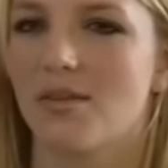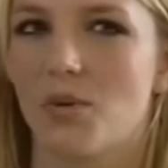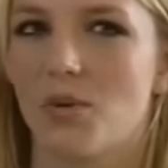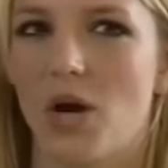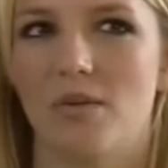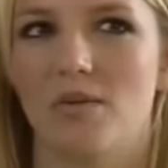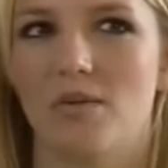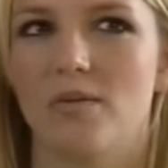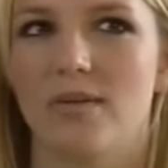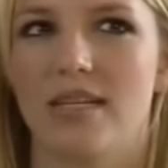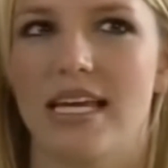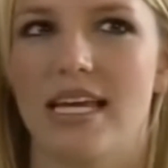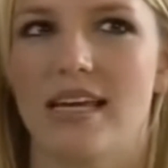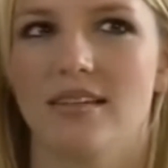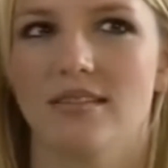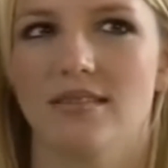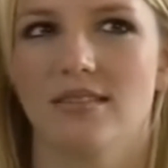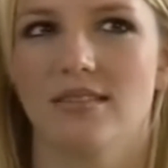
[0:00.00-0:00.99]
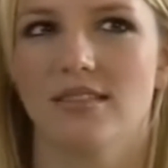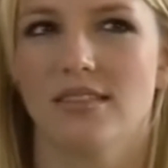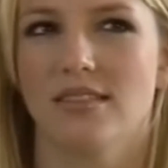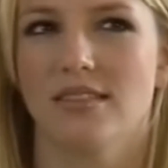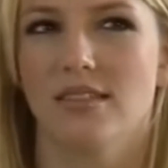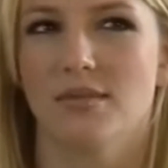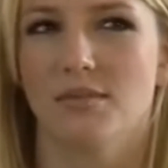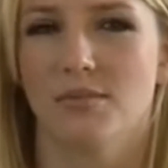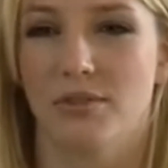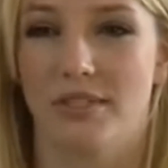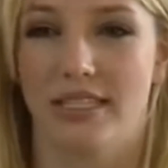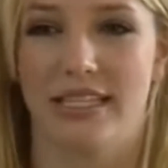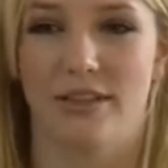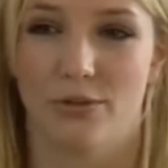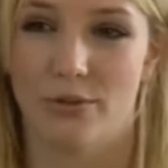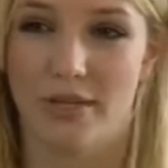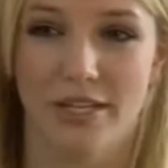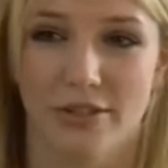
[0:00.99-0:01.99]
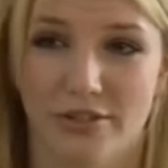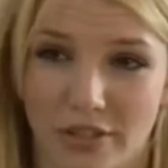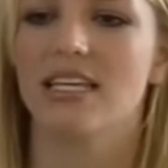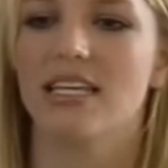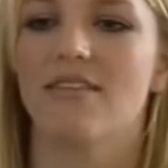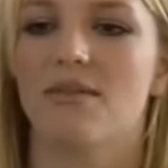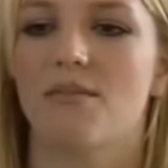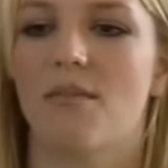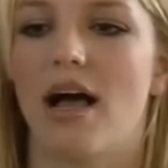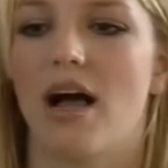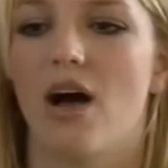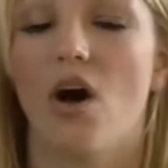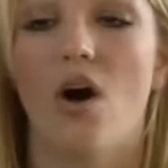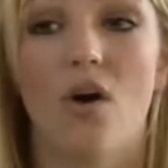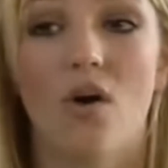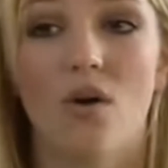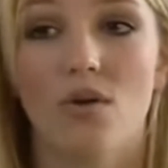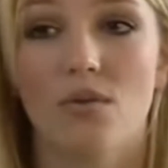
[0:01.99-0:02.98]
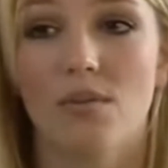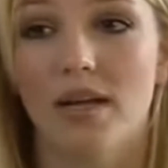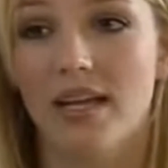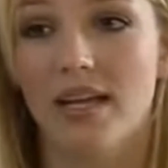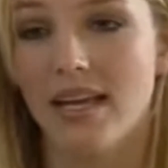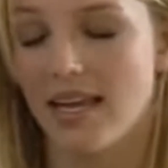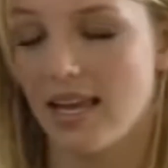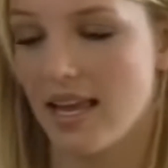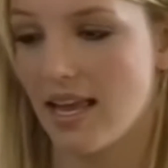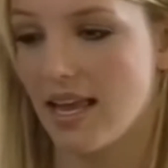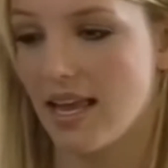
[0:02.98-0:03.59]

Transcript: hundreds deep, crowding her car, her house, even